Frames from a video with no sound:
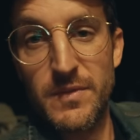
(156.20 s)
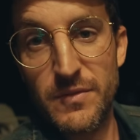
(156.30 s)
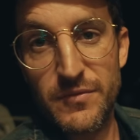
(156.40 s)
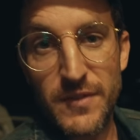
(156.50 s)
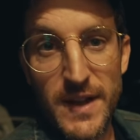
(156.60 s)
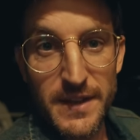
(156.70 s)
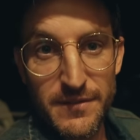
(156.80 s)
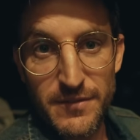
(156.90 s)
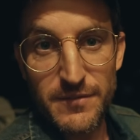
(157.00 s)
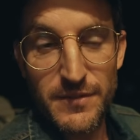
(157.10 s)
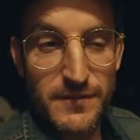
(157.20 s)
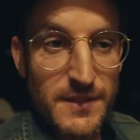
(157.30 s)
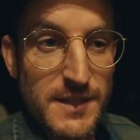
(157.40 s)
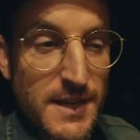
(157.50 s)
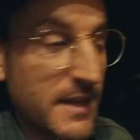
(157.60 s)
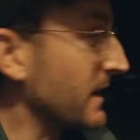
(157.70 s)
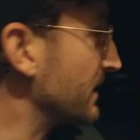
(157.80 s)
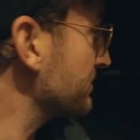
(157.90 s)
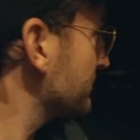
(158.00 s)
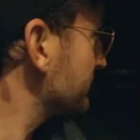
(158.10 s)
5:15
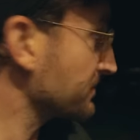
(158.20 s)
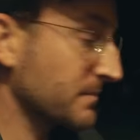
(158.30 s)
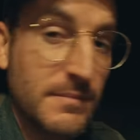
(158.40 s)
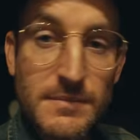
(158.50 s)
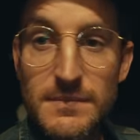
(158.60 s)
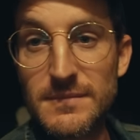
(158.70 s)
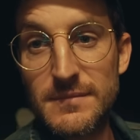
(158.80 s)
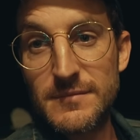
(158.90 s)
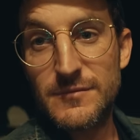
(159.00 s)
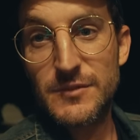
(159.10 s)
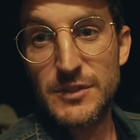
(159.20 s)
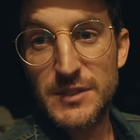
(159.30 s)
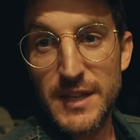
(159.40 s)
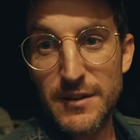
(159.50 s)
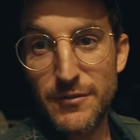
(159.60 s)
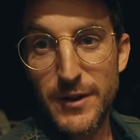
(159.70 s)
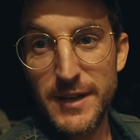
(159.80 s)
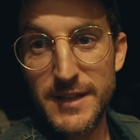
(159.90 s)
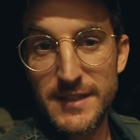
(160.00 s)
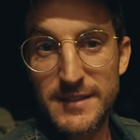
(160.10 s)
a.m. Just getting
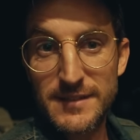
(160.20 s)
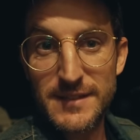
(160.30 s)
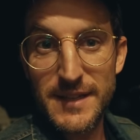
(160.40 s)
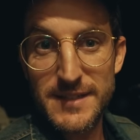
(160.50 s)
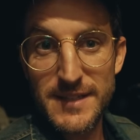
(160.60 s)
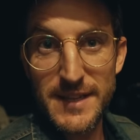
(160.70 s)
ready to head to the